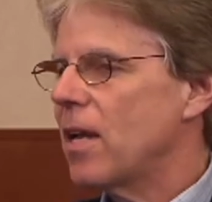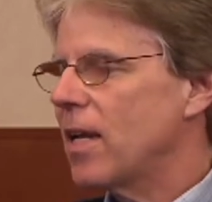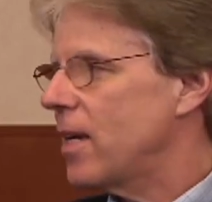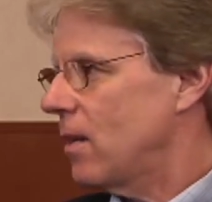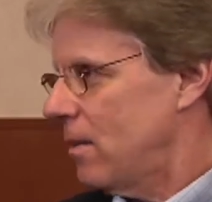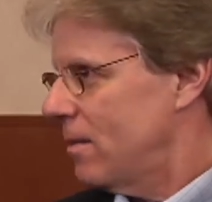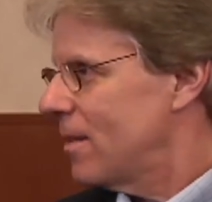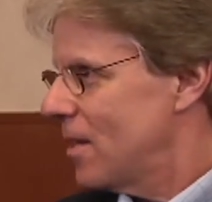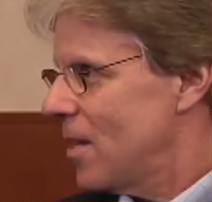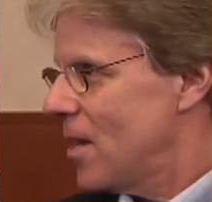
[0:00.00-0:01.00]
little
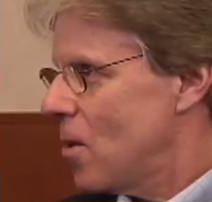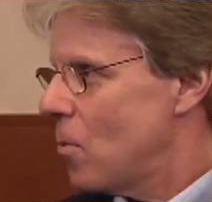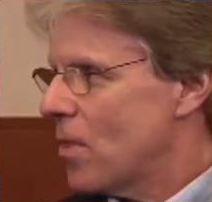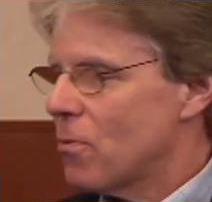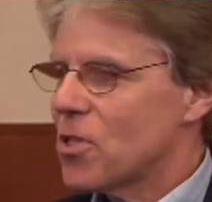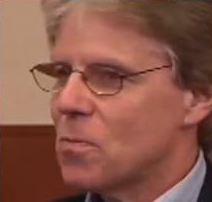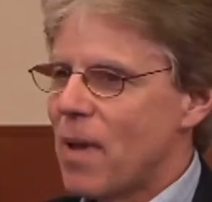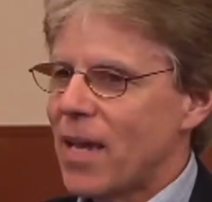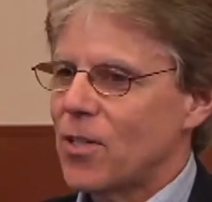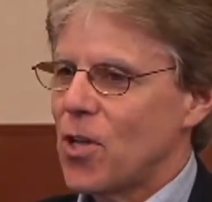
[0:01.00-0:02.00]
with
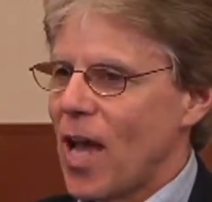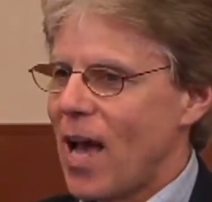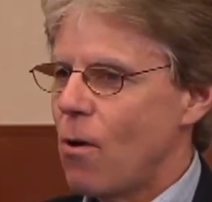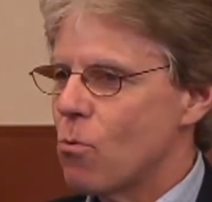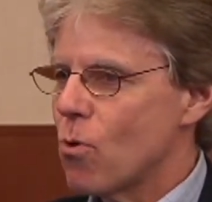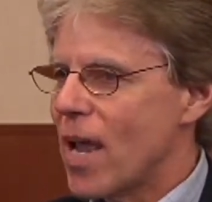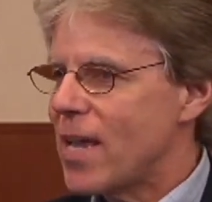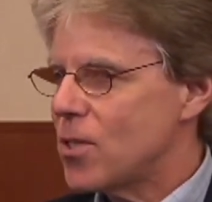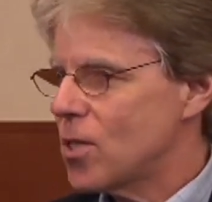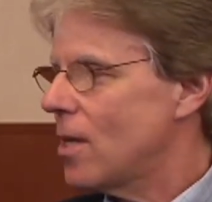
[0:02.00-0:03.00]
respect to how
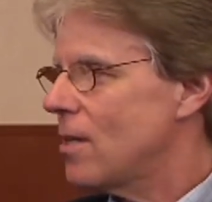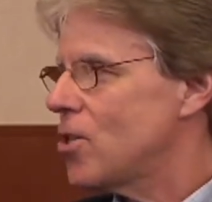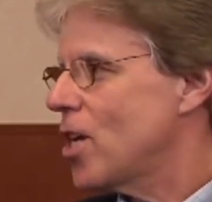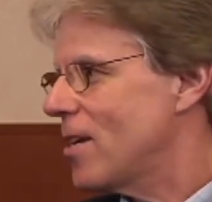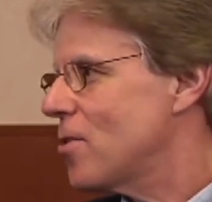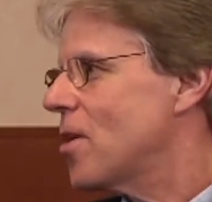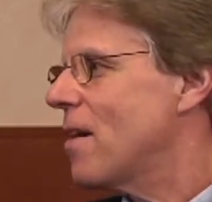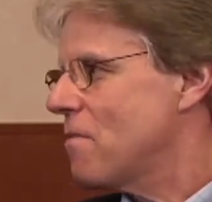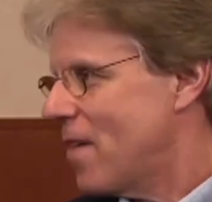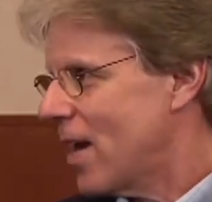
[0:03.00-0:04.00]
race and gender
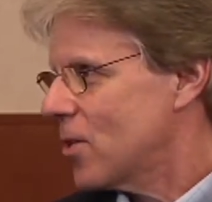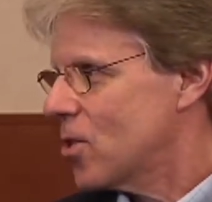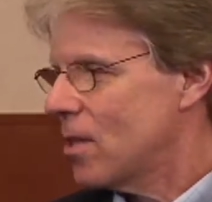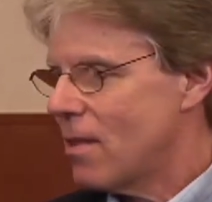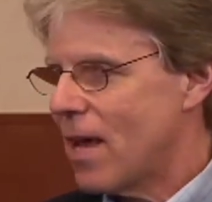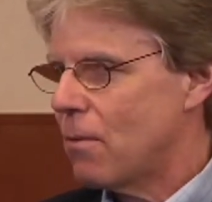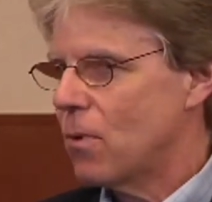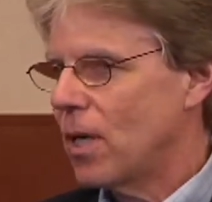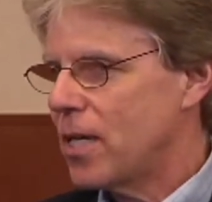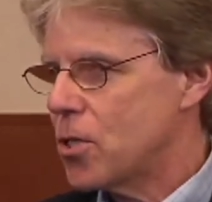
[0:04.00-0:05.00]
affects that
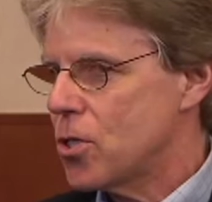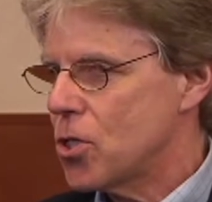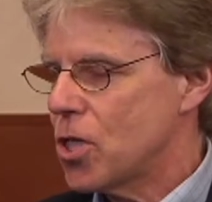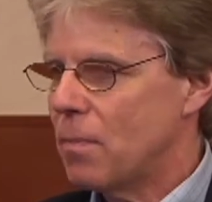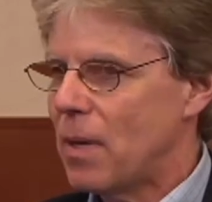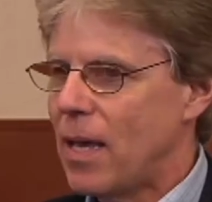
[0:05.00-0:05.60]
relationship.